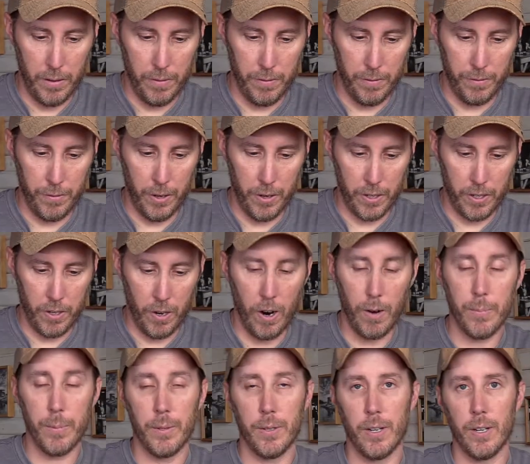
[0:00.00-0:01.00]
If you're a
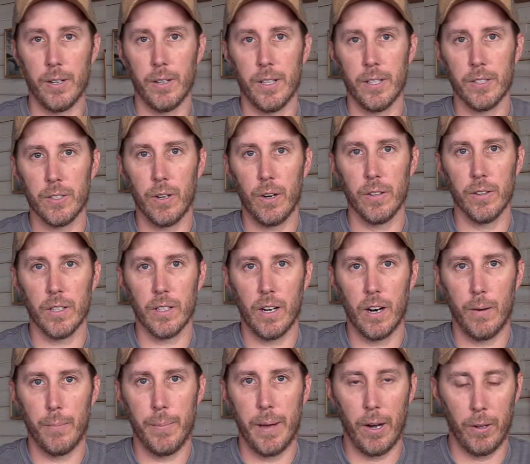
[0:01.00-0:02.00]
carpenter, it's called the
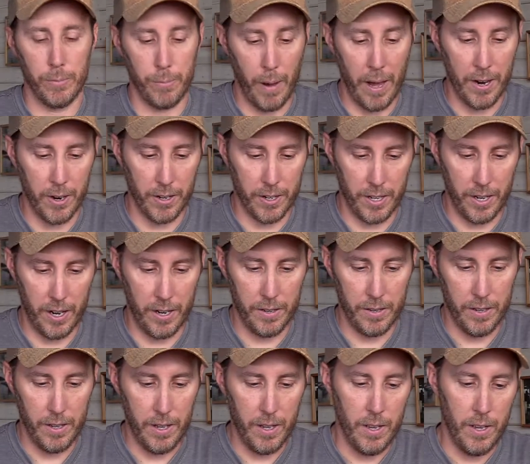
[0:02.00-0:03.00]
compound miter
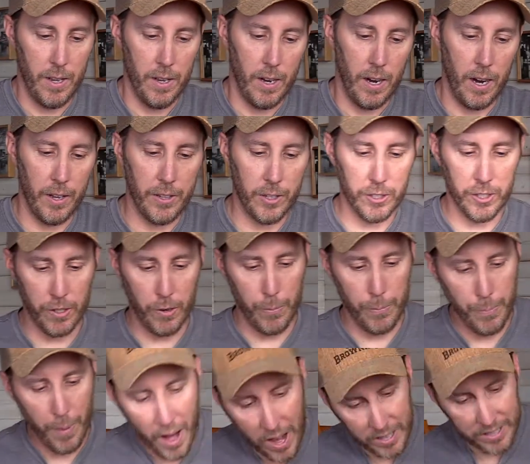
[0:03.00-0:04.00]
cut. There's little
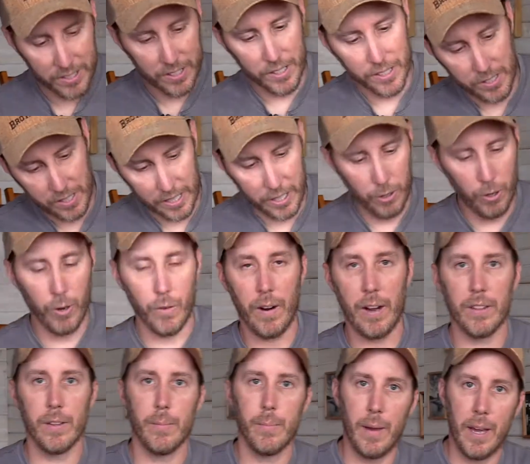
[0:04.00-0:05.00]
boxes that go
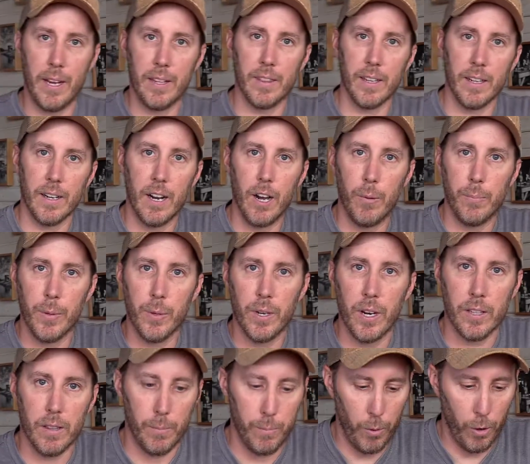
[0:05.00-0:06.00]
around the bait that could help you
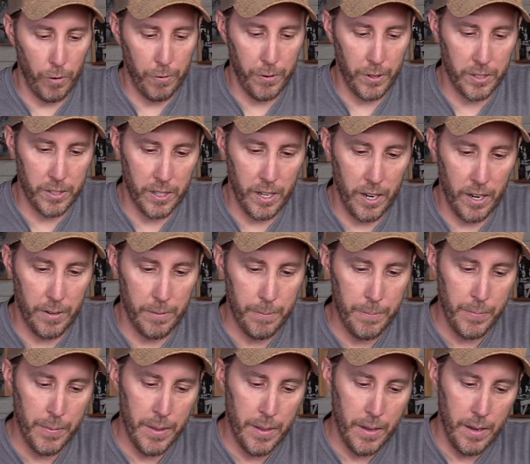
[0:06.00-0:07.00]
cut the perfect
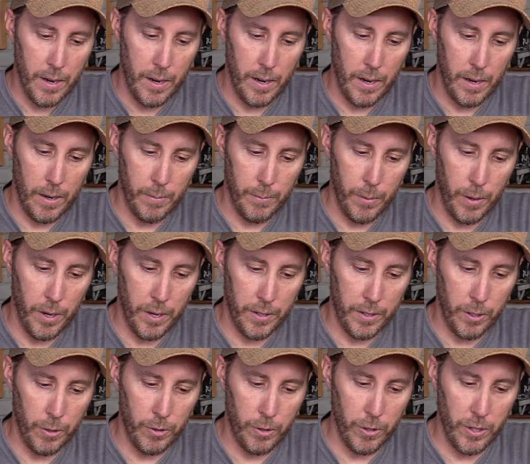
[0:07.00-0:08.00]
cut,
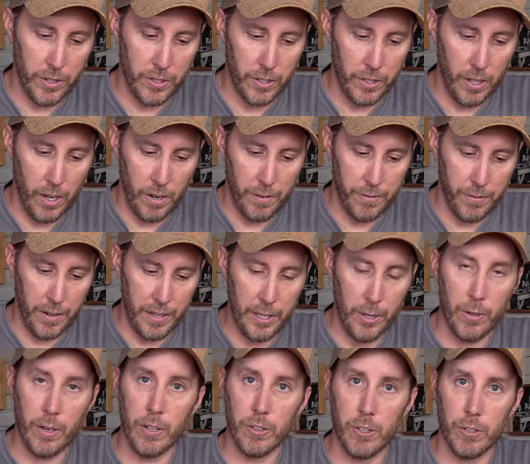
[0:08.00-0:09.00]
but you do this enough
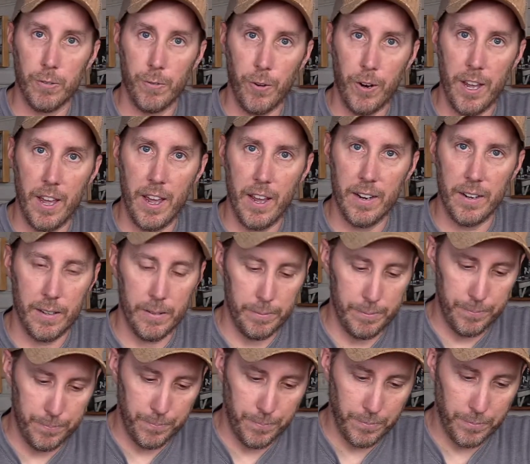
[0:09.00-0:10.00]
and you could just freehand it.
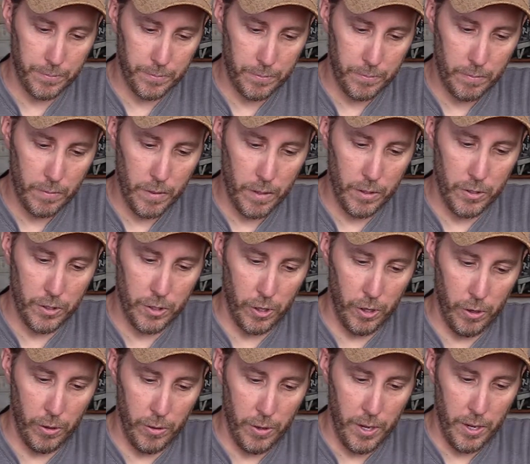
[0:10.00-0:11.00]

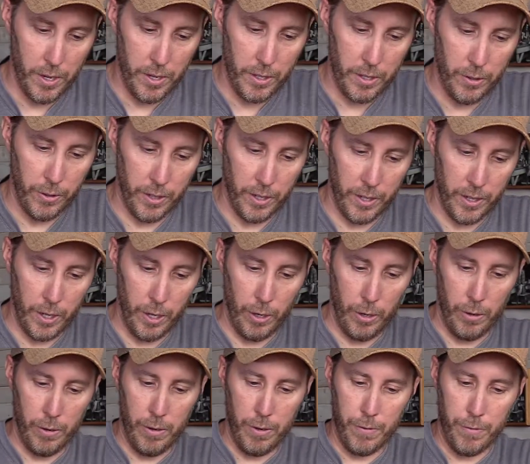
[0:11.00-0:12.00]
So you're going to
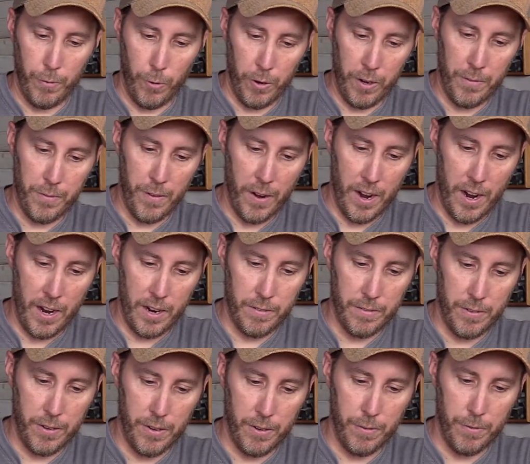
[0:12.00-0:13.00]
go
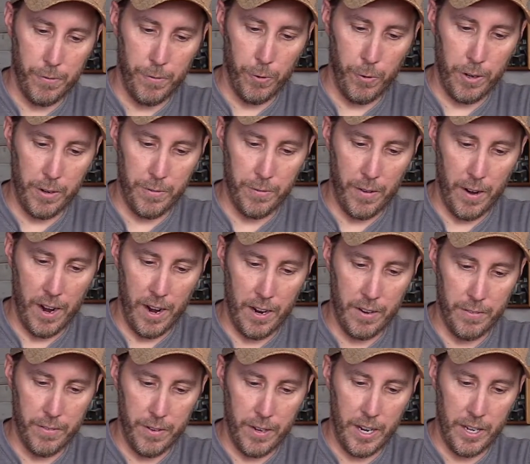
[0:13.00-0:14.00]
45,
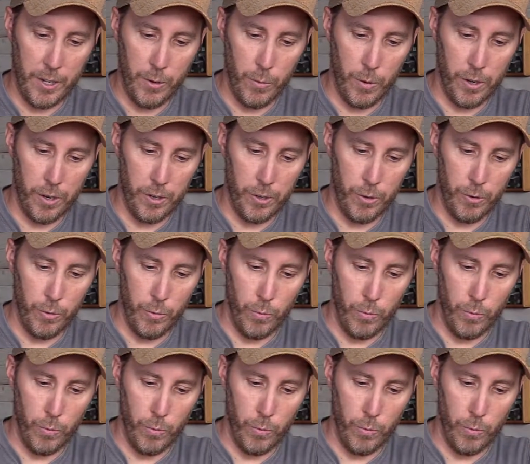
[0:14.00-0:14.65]
45, and you want to do